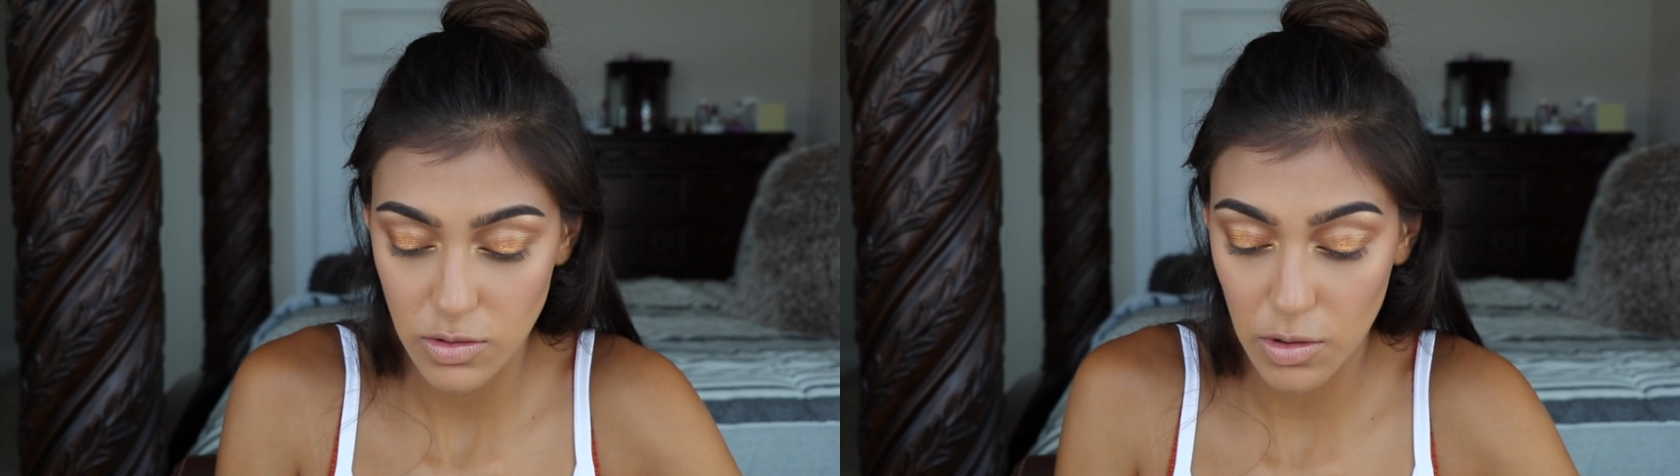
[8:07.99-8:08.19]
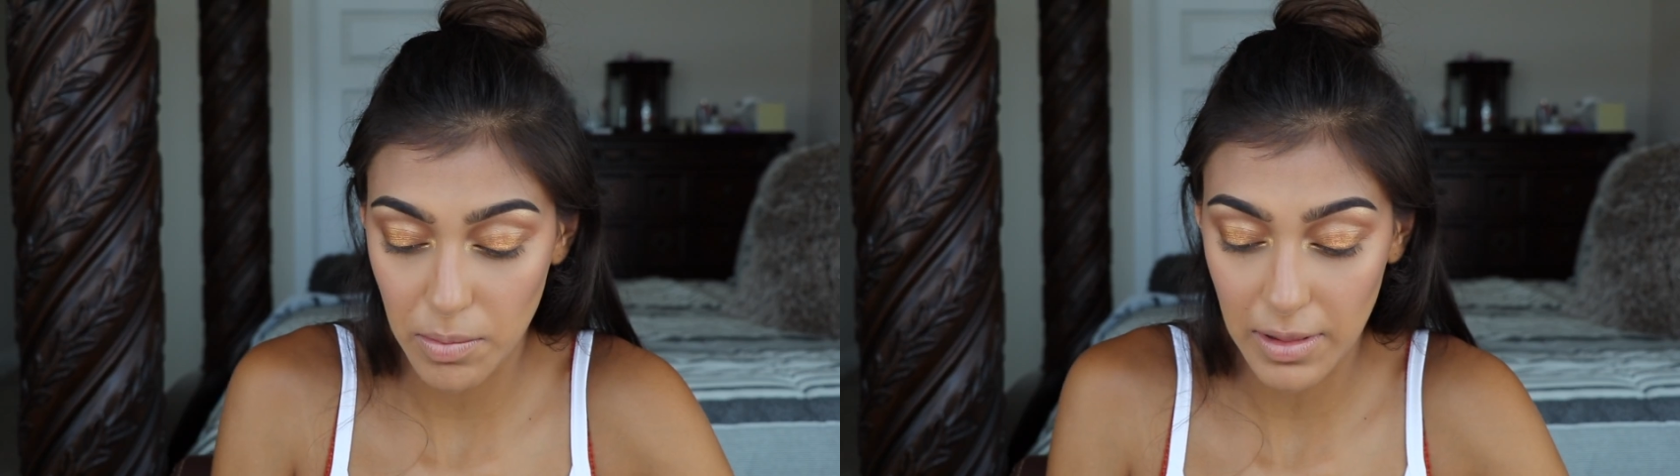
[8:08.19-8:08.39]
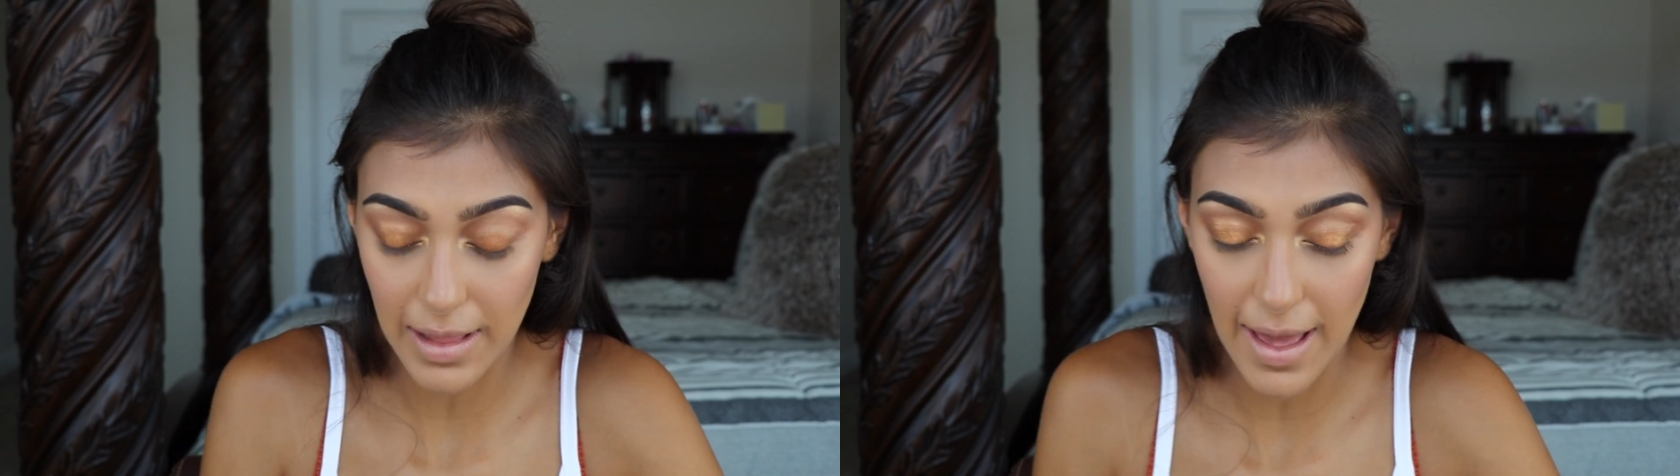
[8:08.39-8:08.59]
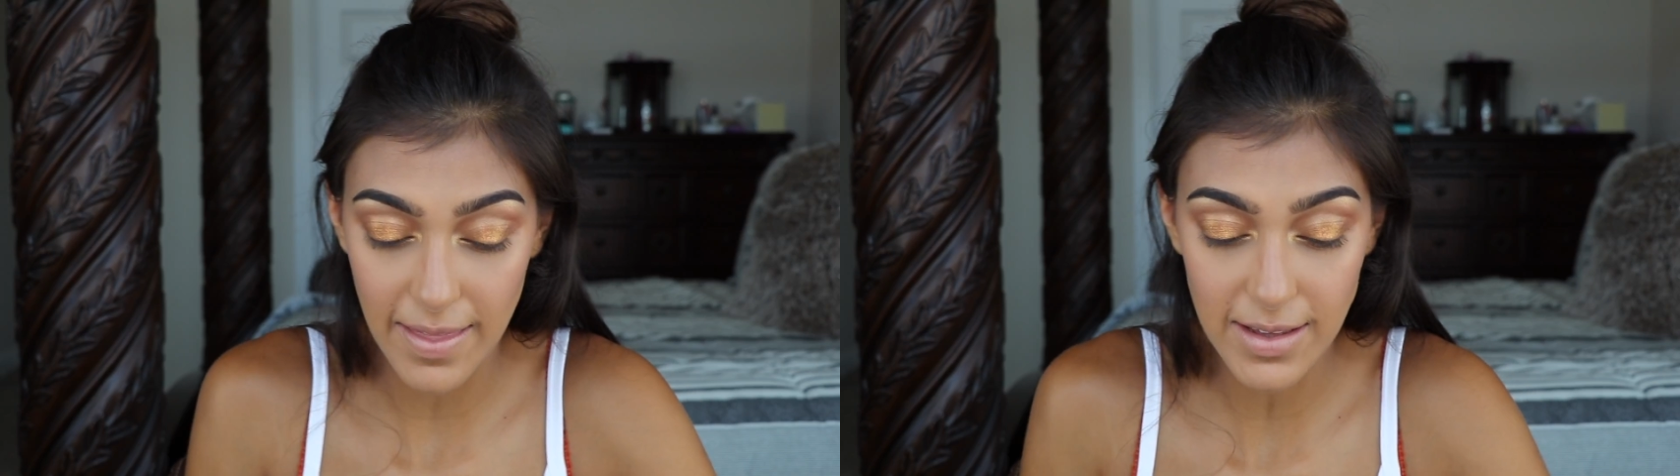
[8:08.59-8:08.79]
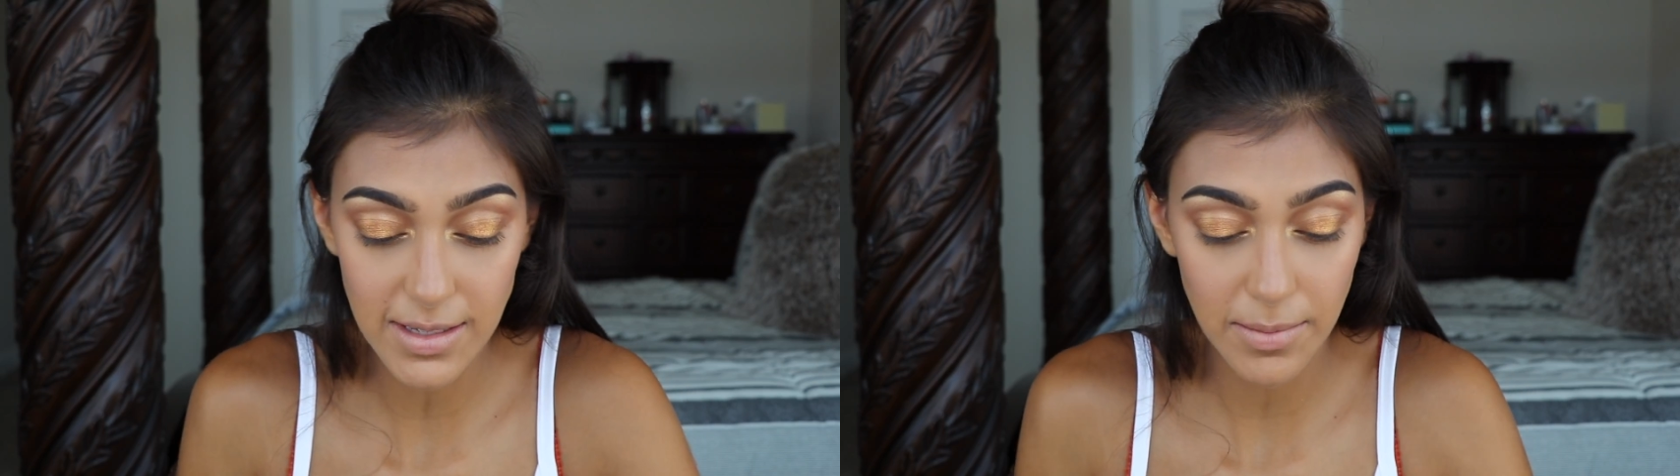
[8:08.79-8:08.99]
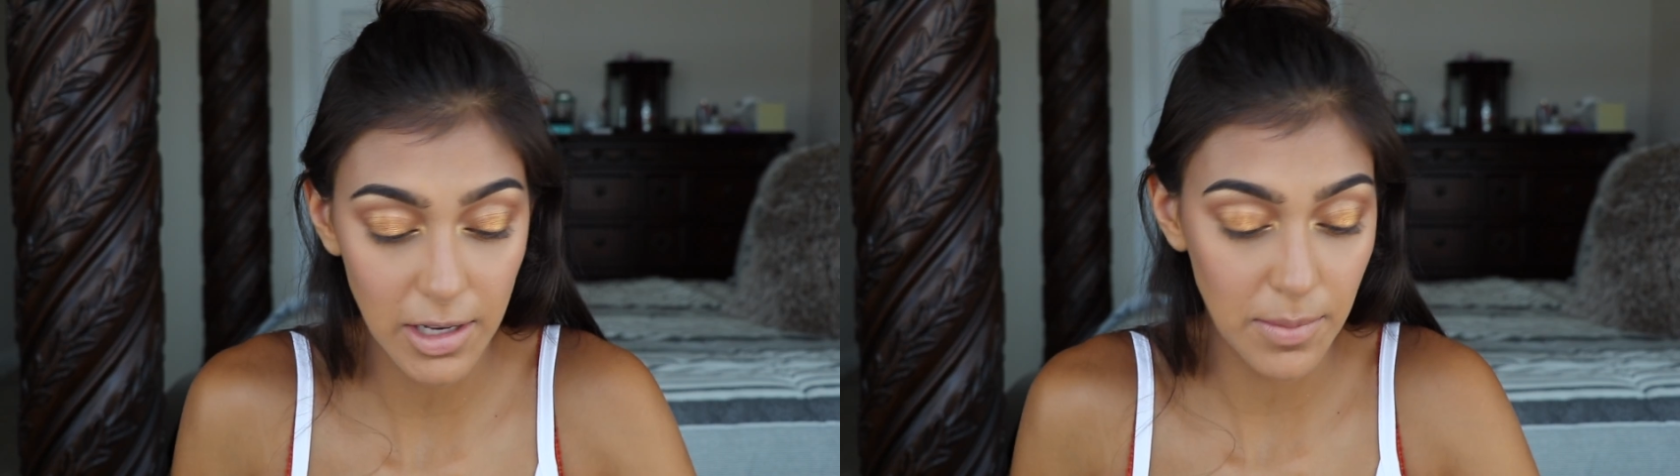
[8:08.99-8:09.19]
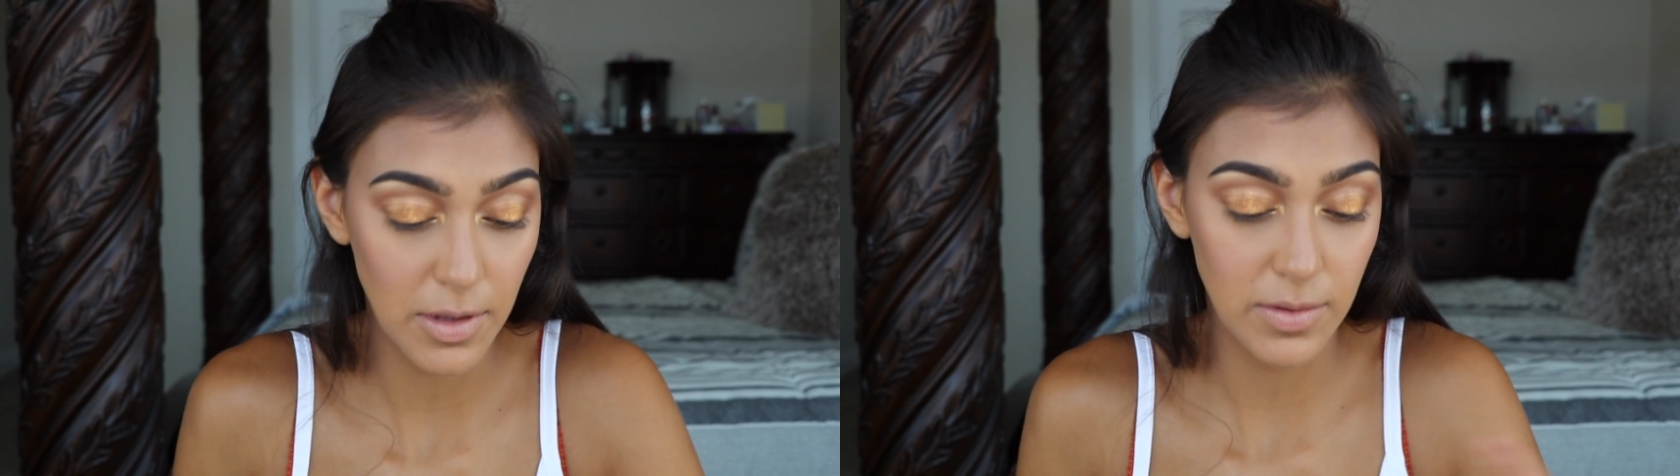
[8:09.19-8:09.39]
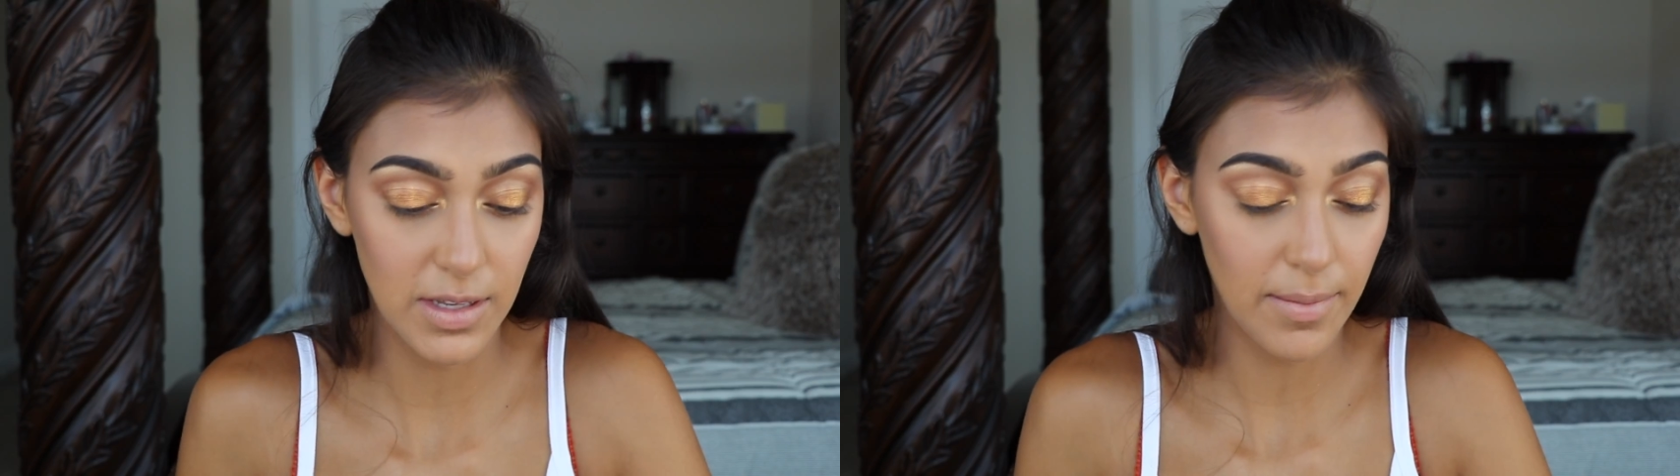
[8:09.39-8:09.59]
to apply this, I'm going to be
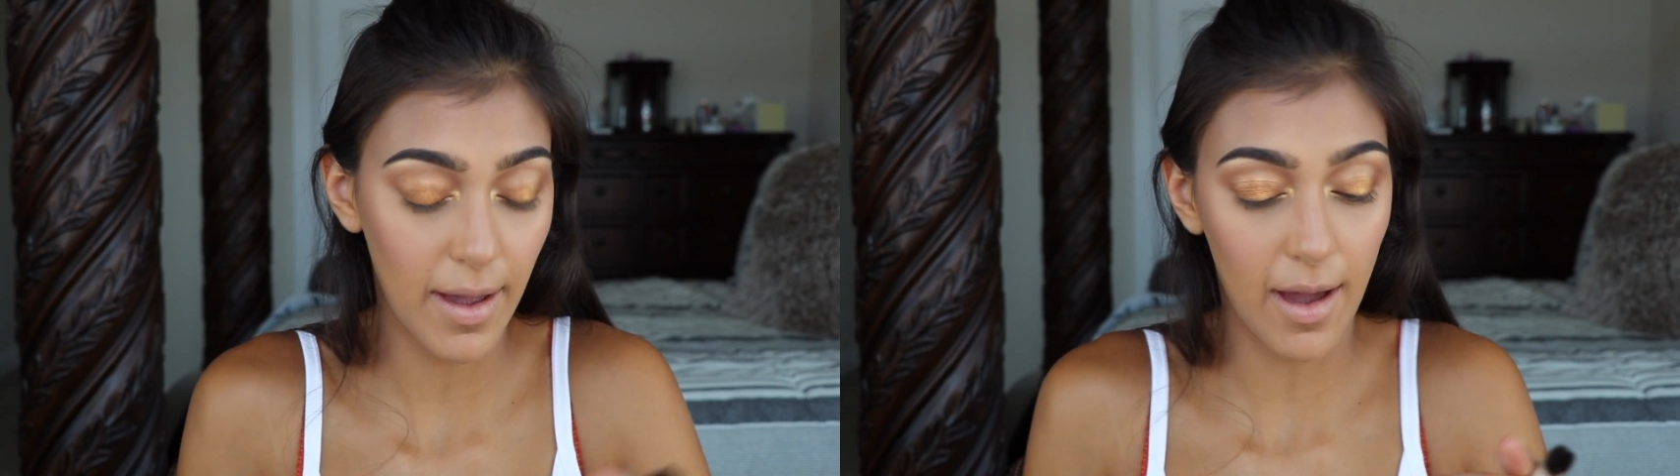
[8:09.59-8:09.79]
using my